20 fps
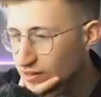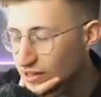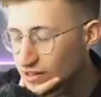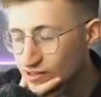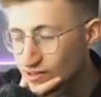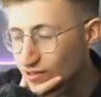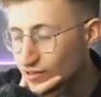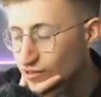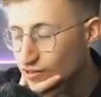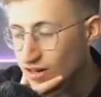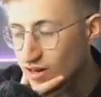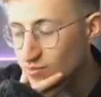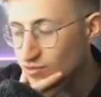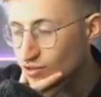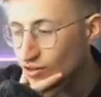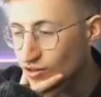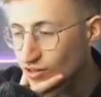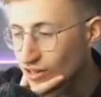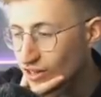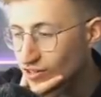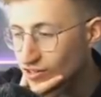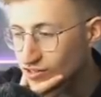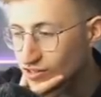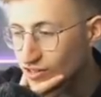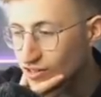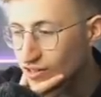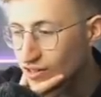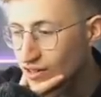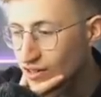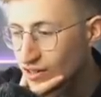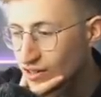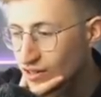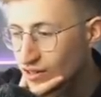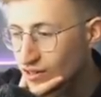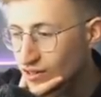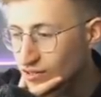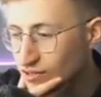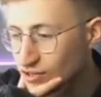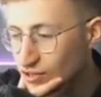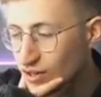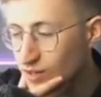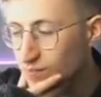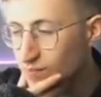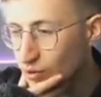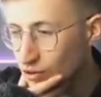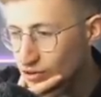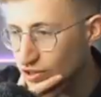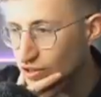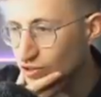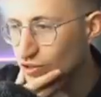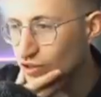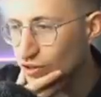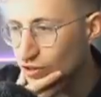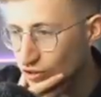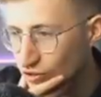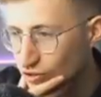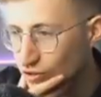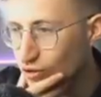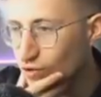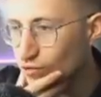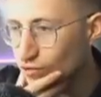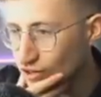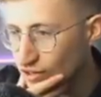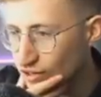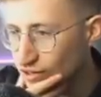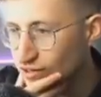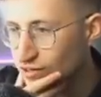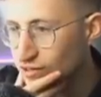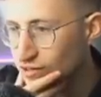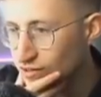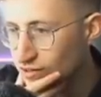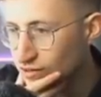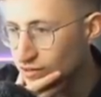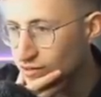There's no James Tarkowski. So you're putting Connor Cody